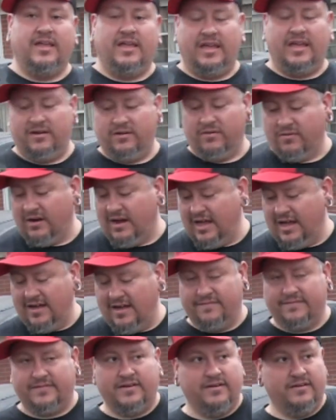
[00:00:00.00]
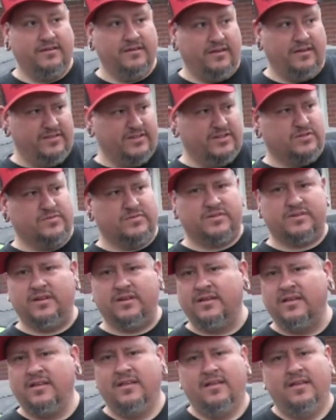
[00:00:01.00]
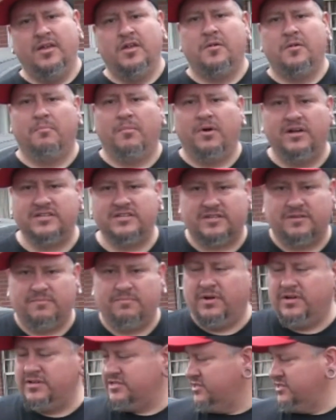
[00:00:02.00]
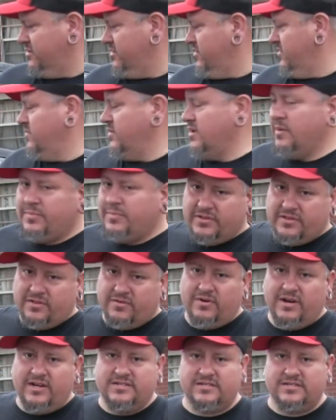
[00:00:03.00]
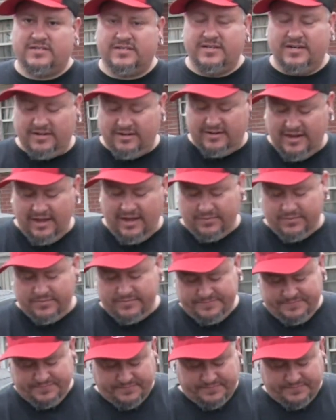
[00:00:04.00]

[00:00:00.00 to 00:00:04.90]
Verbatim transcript: It arrived, uh, this was months and months ago when I put the racing seat in that one.